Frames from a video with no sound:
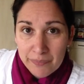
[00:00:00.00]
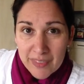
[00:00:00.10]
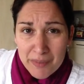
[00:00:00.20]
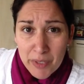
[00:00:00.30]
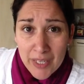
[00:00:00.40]

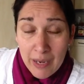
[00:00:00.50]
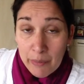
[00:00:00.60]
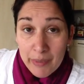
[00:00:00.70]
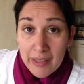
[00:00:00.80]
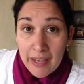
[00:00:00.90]
So I'm really
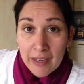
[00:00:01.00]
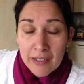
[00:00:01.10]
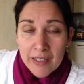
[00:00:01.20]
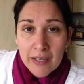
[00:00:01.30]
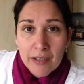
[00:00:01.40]
happy about that,
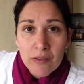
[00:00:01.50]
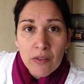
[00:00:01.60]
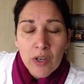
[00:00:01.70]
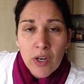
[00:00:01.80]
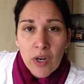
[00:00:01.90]
because that
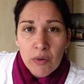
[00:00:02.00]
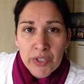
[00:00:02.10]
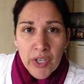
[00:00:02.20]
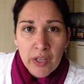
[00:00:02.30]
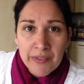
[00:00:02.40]

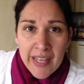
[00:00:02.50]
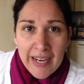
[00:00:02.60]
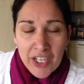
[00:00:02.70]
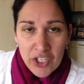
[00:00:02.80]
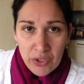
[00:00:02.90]
resolves
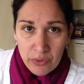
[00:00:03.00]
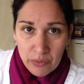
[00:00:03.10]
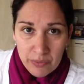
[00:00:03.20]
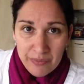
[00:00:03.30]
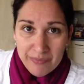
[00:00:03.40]
that issue.
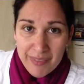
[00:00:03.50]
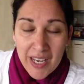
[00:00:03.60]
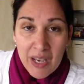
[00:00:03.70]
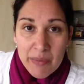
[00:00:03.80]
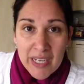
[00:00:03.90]

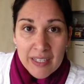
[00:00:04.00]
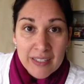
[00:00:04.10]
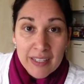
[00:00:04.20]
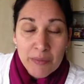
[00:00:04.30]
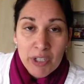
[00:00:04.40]

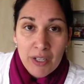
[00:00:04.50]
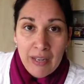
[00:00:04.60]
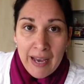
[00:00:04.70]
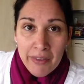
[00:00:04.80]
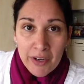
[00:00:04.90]
Because it will
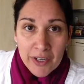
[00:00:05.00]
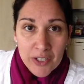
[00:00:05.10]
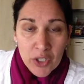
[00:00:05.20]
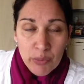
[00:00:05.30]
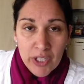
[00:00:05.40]
allow the
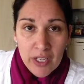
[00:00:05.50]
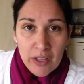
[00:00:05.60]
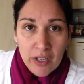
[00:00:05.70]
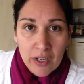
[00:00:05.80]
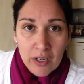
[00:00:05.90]
artists to put
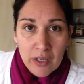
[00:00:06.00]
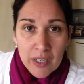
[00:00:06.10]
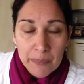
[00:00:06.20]
in their...